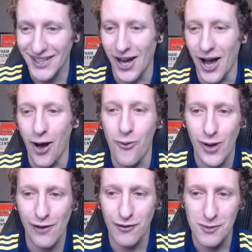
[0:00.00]
away
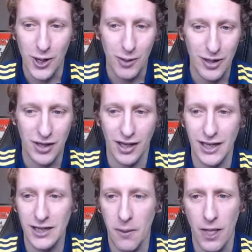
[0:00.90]
from home in the
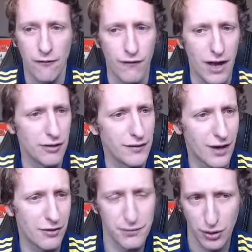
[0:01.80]
league. Very,
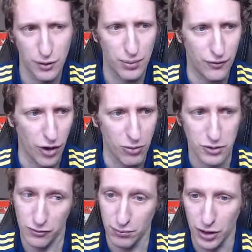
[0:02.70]
very poor performance
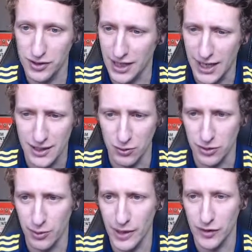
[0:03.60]
from both sides. It was a
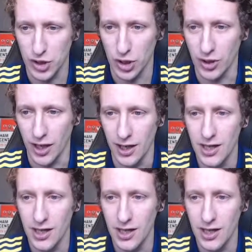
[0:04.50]
bit of a shocker.